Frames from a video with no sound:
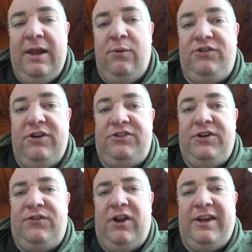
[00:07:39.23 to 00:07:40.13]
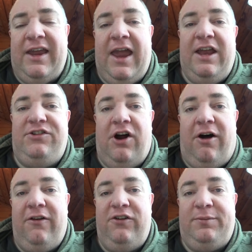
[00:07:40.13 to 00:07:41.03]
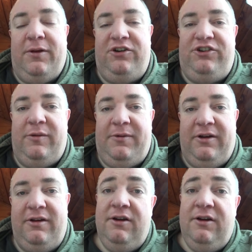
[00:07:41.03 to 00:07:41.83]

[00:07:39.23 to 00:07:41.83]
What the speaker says: it was listed for like $8 plus shipping.